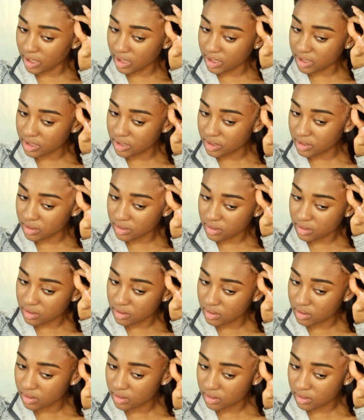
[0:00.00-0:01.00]
edges?
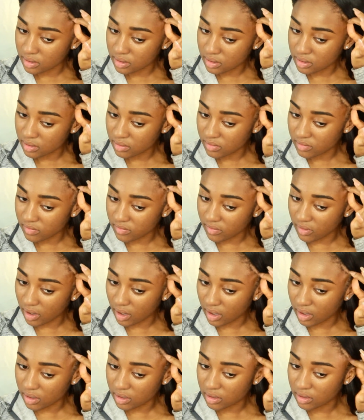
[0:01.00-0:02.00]

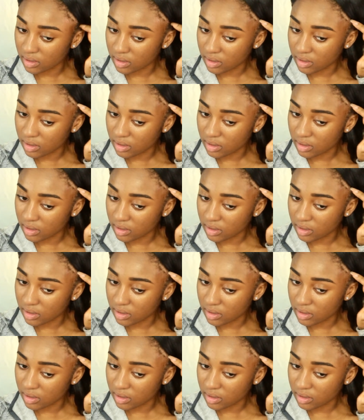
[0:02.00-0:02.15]
Fuck.